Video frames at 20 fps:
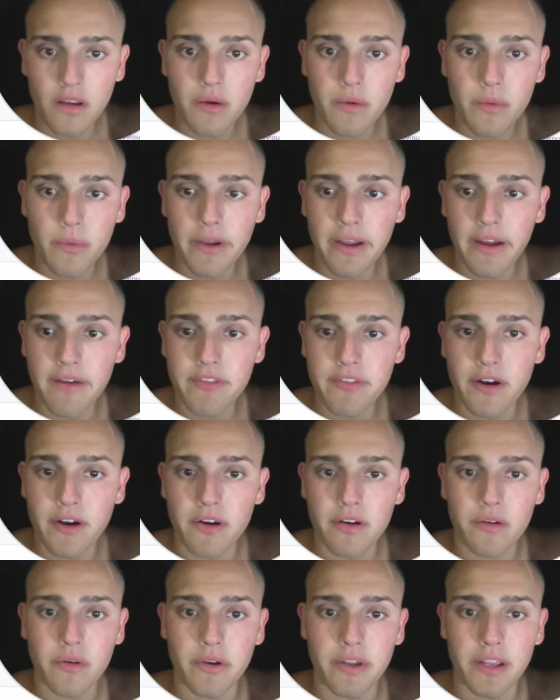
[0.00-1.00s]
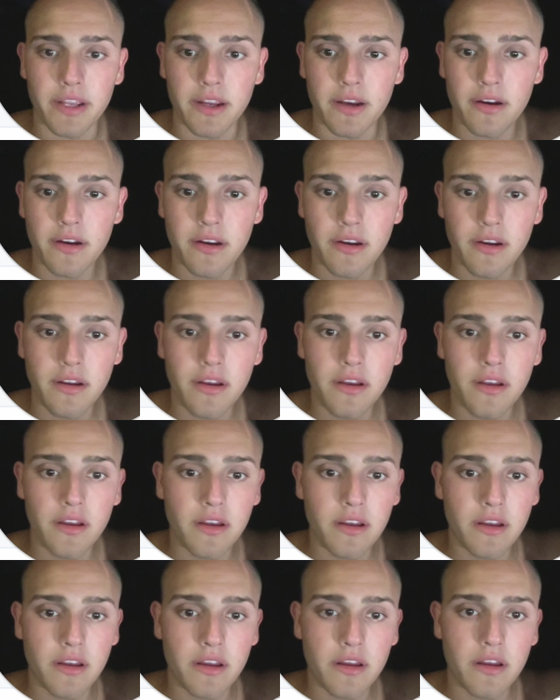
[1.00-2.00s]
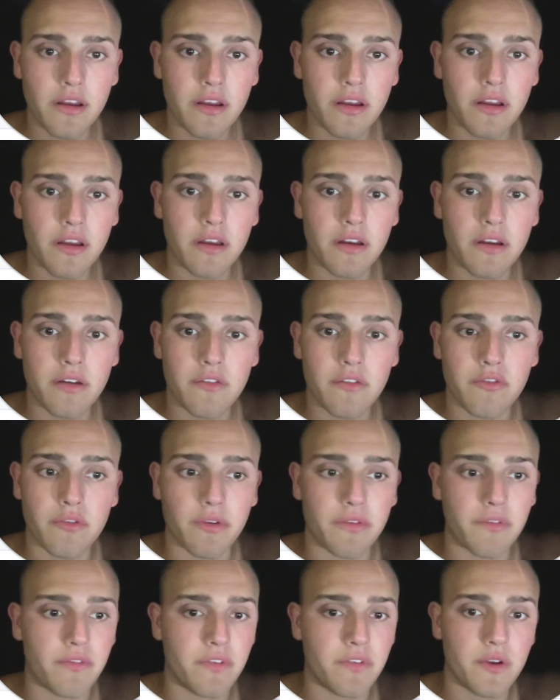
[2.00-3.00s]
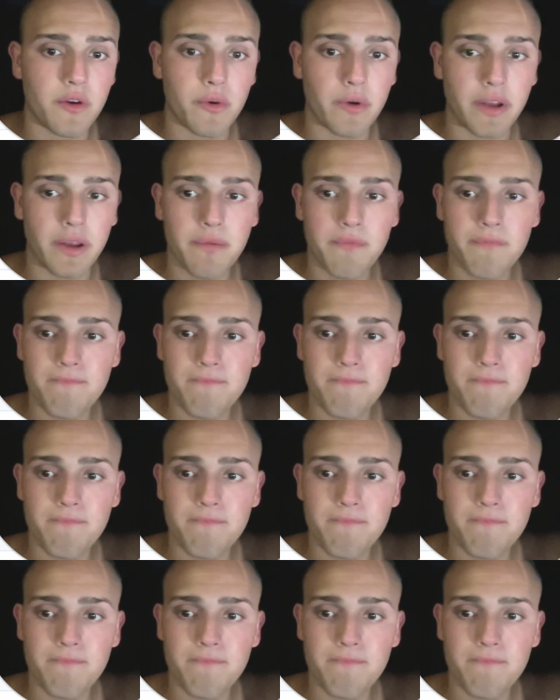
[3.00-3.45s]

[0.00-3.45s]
we have the article here. If we view it,